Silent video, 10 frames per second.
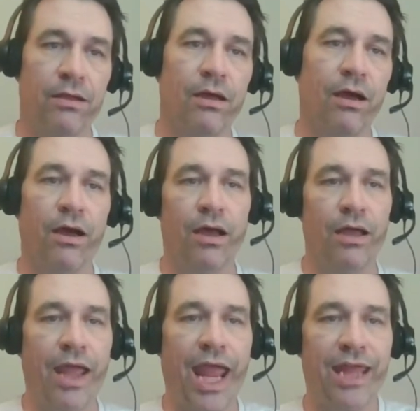
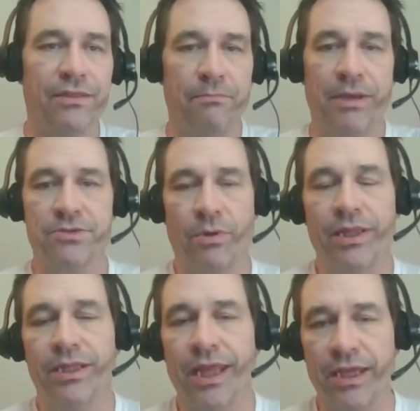Uh, and the best way
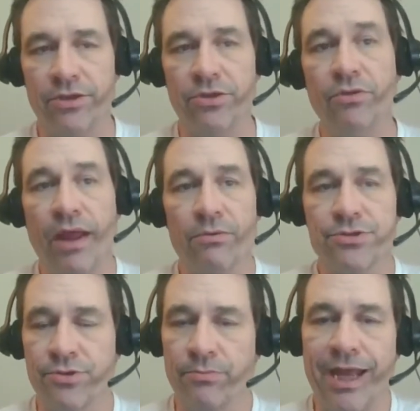that they could do that
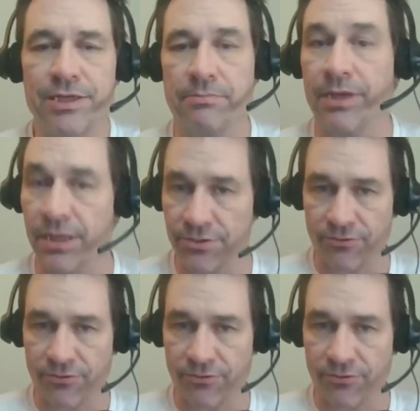was through magic because,